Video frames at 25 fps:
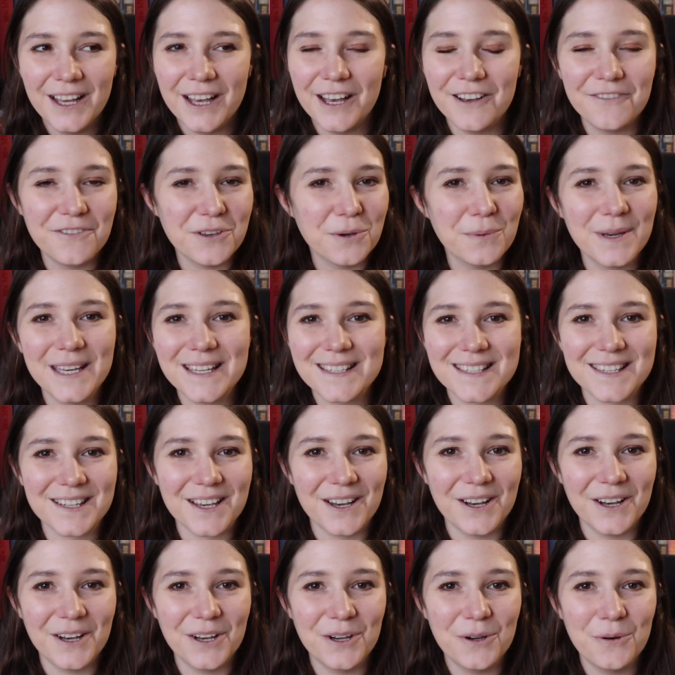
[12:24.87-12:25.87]
a few weeks
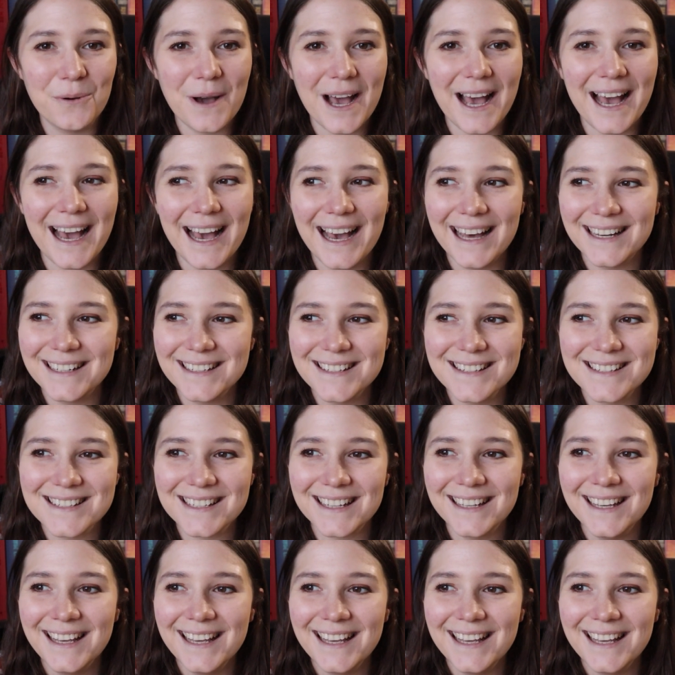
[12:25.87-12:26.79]
ago, and